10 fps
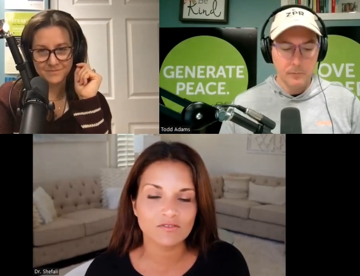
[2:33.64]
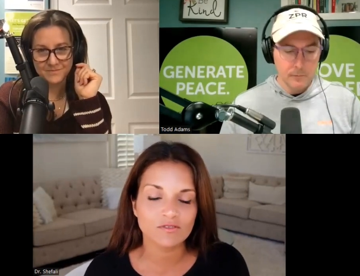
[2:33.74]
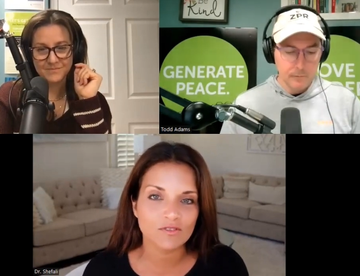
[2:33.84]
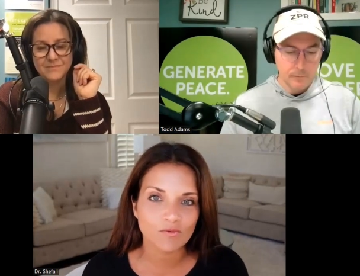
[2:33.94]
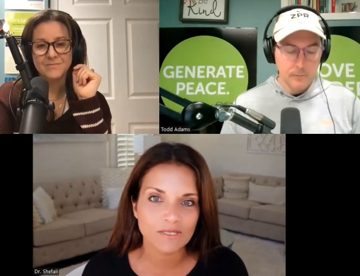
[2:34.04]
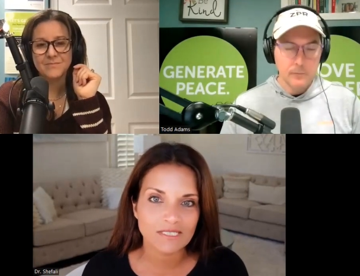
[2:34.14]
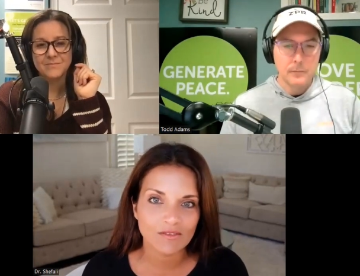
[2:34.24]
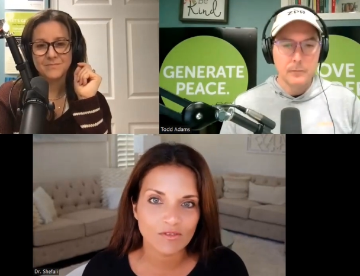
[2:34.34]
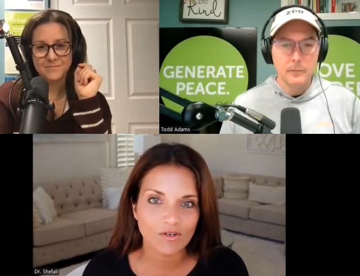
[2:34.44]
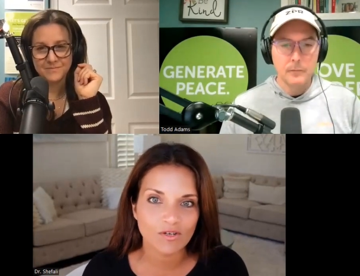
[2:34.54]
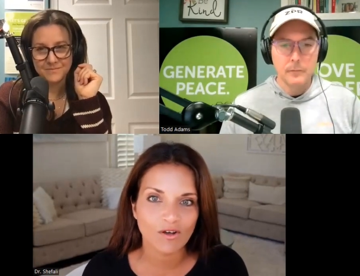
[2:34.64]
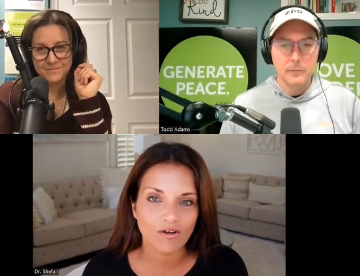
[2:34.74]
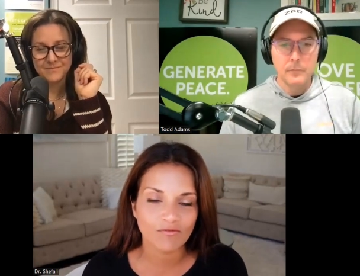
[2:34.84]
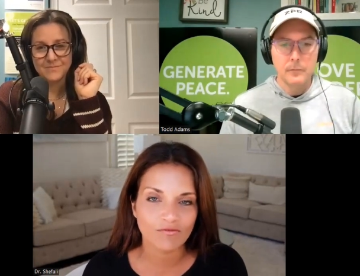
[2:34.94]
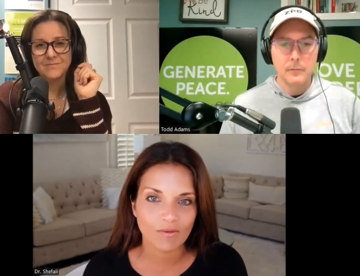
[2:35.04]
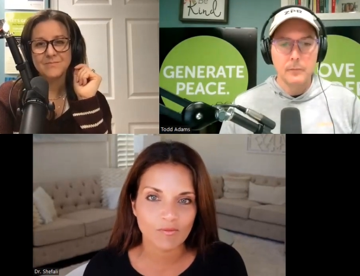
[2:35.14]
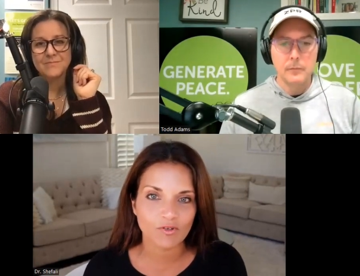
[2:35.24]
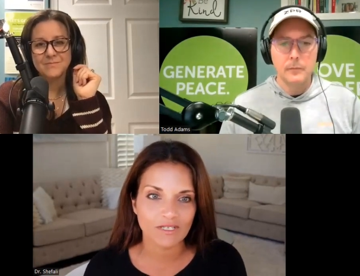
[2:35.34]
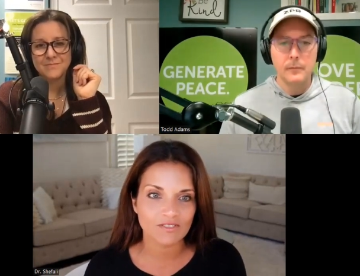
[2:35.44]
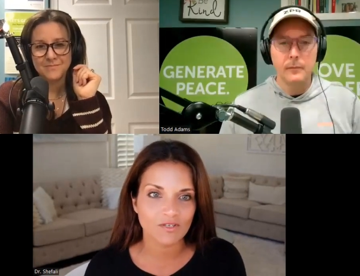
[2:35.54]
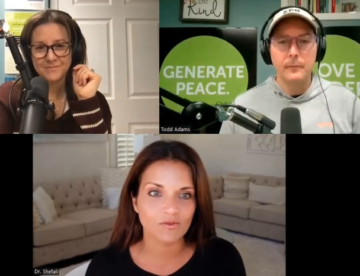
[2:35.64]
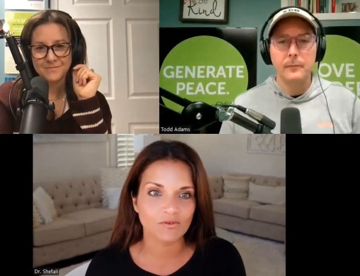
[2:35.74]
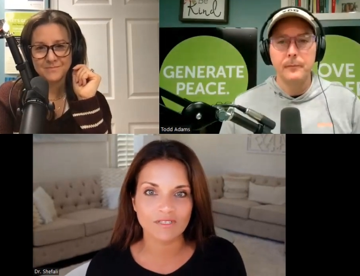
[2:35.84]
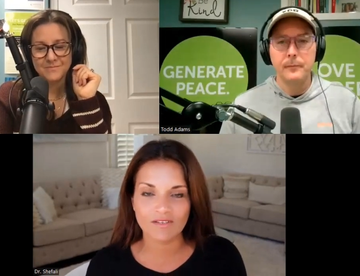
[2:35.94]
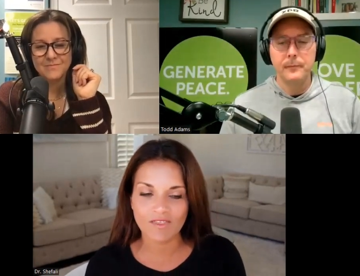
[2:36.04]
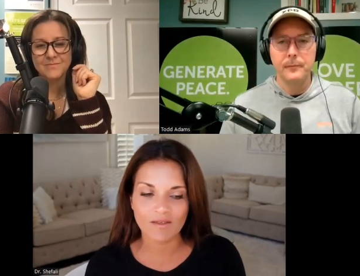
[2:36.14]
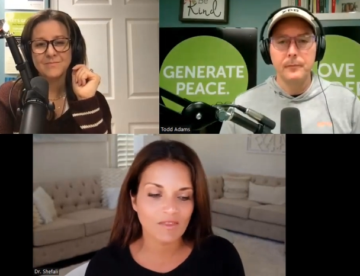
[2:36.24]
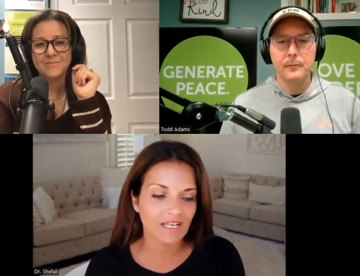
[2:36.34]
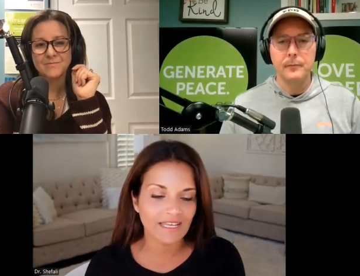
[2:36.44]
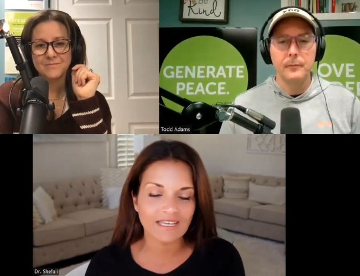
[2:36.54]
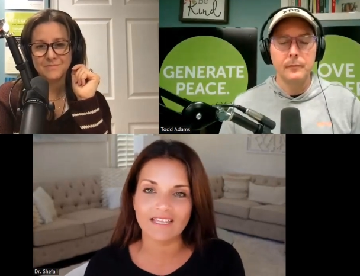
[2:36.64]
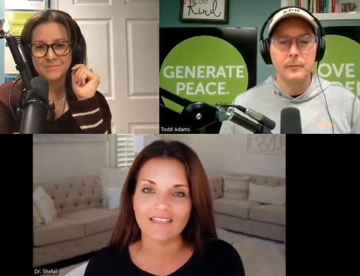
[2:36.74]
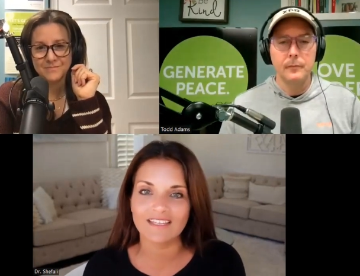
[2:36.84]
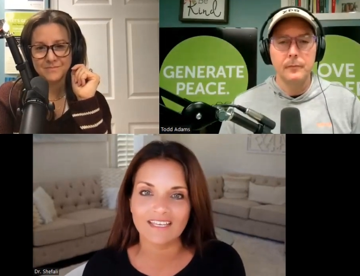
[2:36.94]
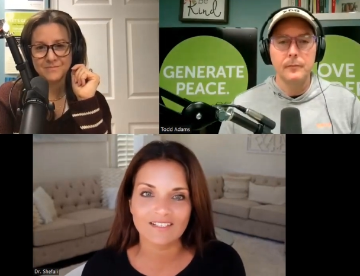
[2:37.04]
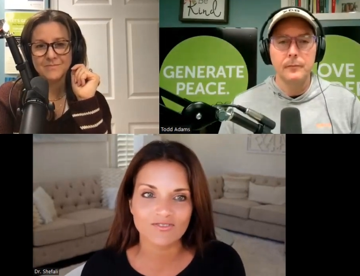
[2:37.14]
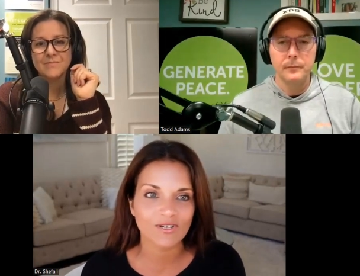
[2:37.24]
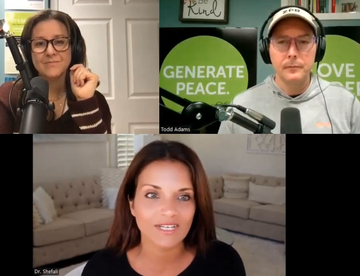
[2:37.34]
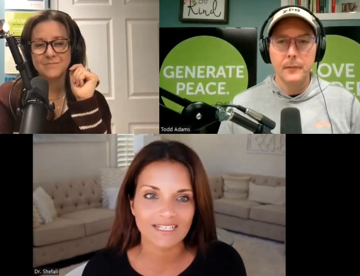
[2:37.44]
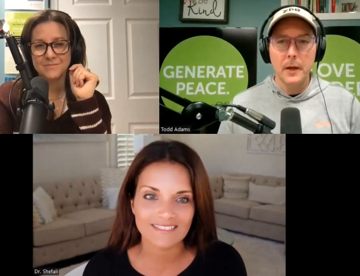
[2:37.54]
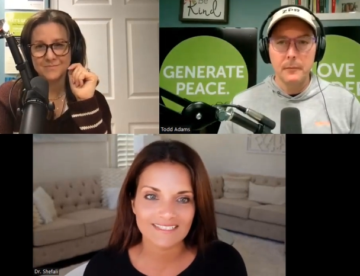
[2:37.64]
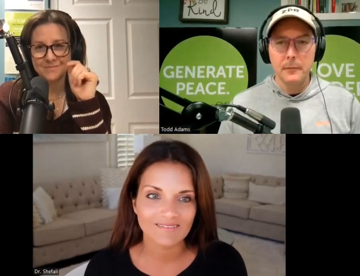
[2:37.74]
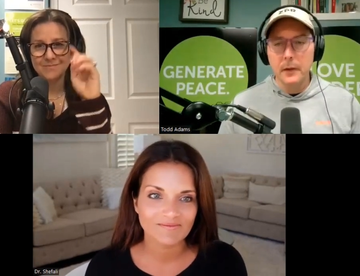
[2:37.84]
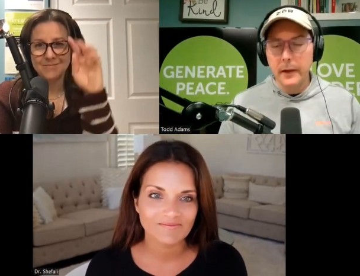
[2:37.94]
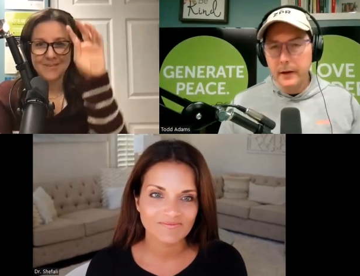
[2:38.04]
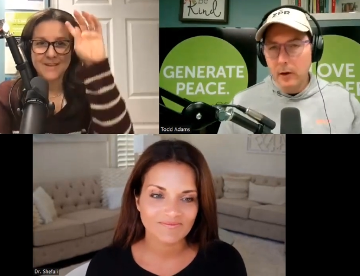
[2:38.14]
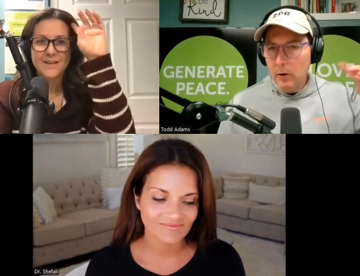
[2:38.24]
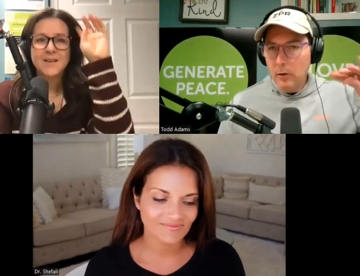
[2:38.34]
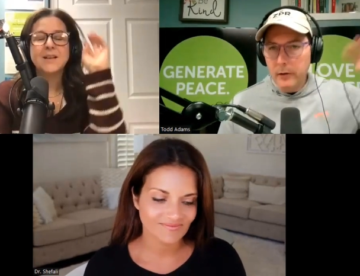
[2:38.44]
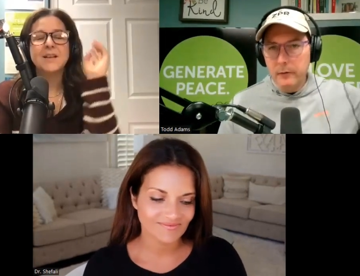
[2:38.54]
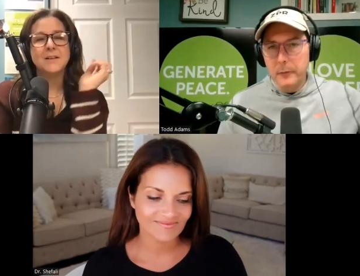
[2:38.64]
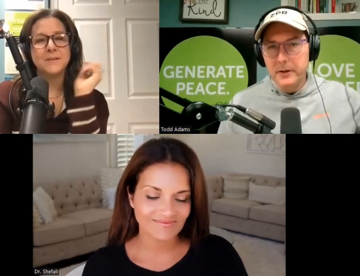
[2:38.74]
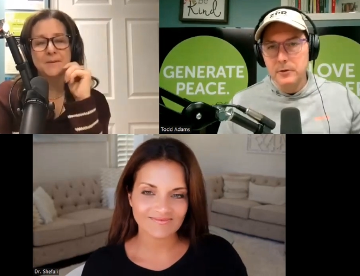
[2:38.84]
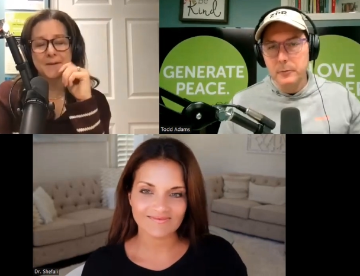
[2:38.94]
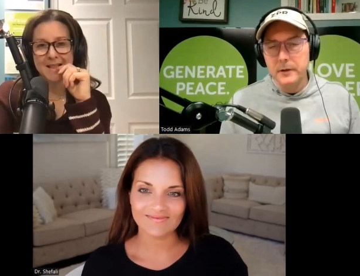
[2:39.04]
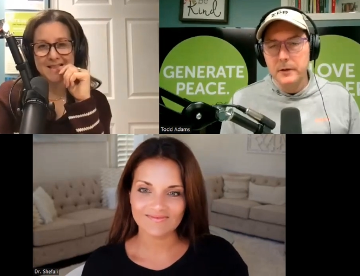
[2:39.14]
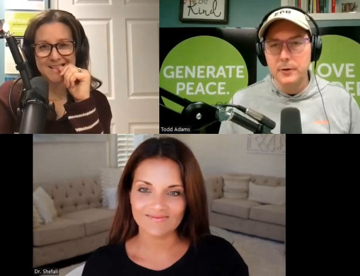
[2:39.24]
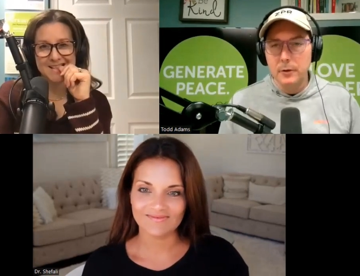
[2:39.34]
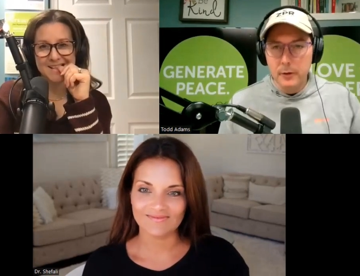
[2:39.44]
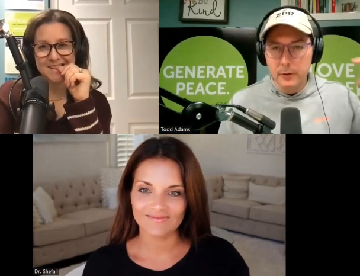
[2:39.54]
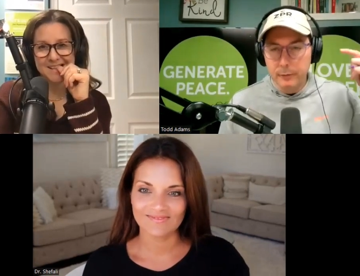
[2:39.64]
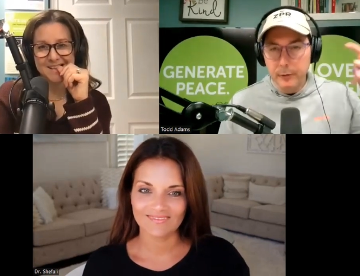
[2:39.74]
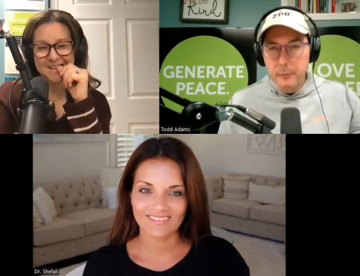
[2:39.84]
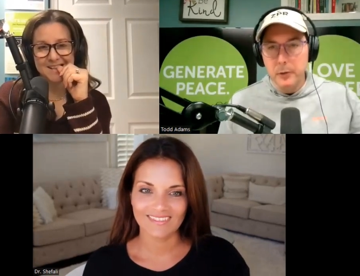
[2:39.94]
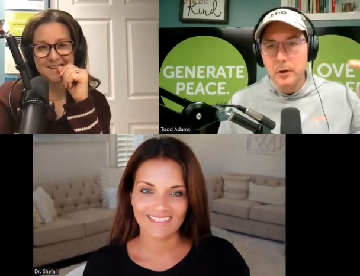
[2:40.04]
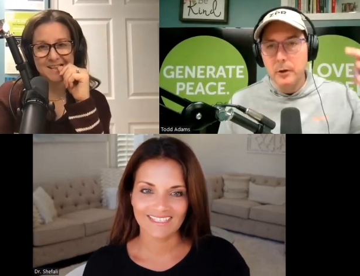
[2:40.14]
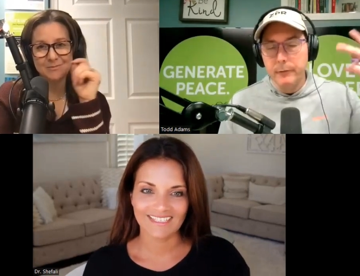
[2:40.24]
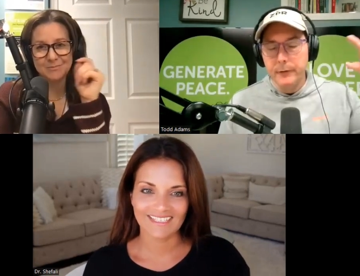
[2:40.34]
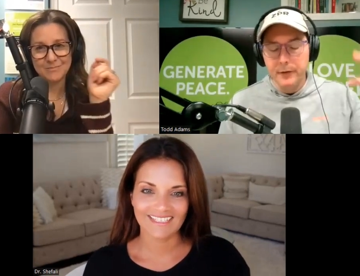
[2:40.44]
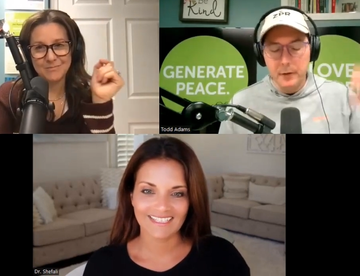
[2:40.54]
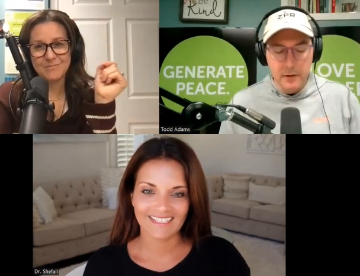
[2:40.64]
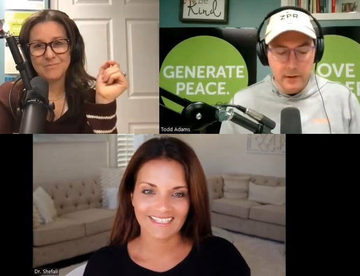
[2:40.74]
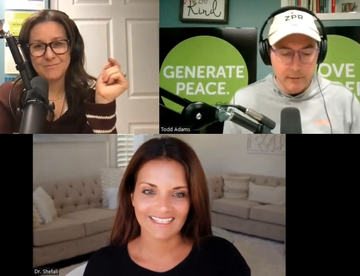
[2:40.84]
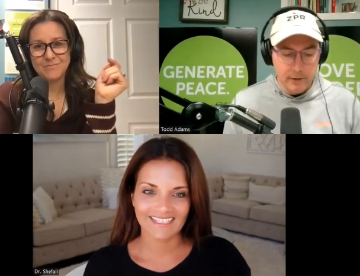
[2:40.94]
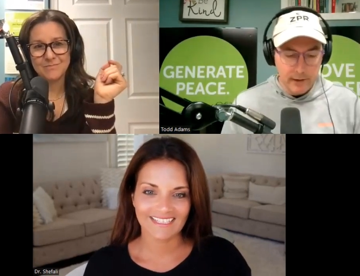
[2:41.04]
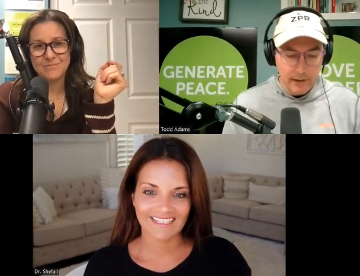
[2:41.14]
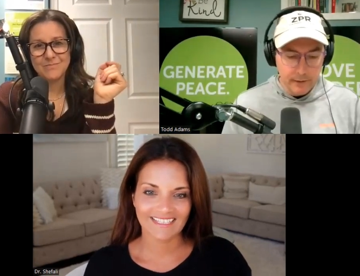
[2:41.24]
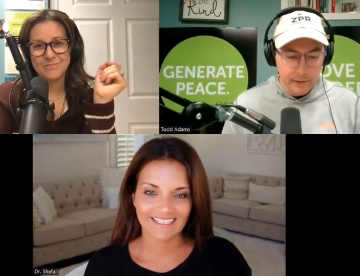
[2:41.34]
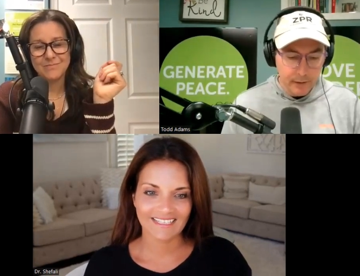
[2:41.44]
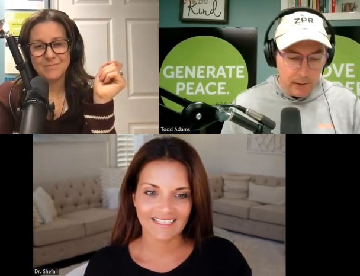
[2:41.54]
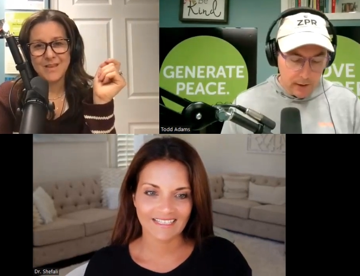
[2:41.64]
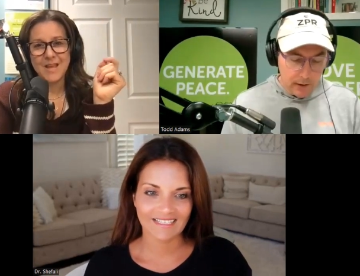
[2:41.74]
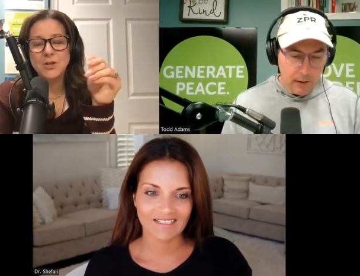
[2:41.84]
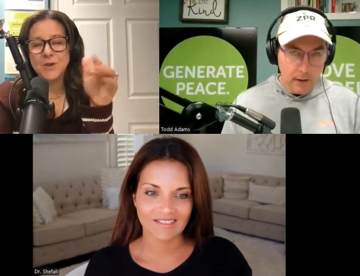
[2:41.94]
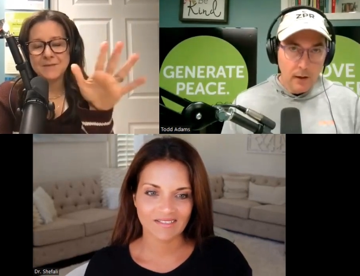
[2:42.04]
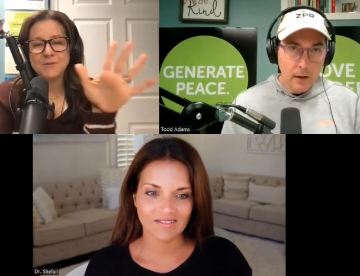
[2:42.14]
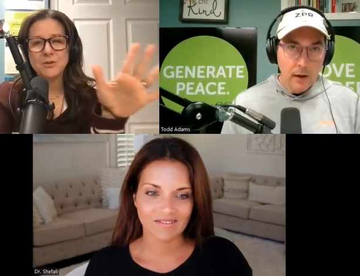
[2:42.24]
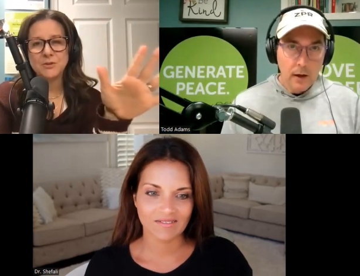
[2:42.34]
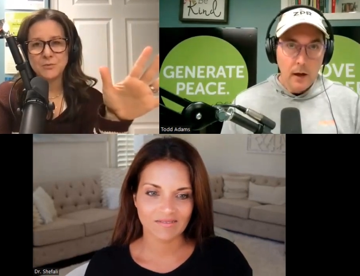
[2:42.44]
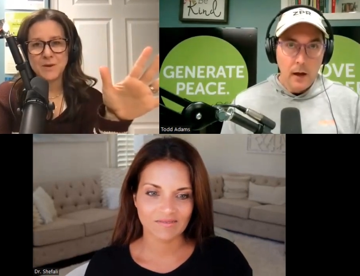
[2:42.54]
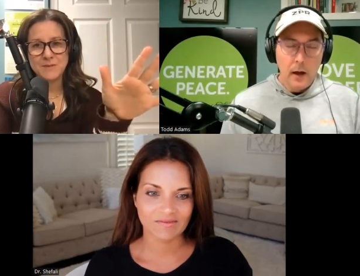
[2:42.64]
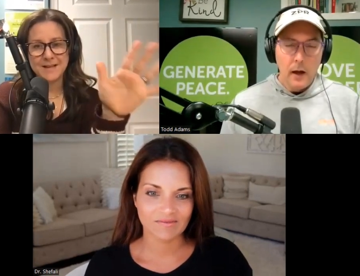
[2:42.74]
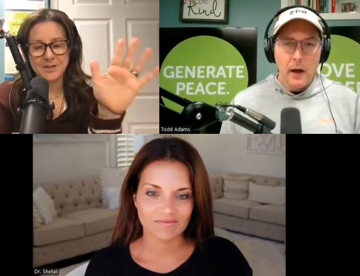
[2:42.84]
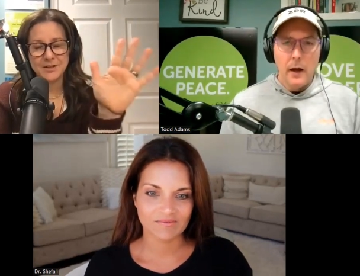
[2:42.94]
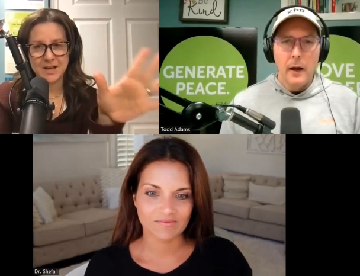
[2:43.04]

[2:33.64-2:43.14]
Speaker 1: to the 23rd of February. So give them the link and they can join us.
Speaker 2: Yep. Link, all the information will be in the show notes for the book, for the summit, everything else.
Speaker 3: And you have to go to the website and check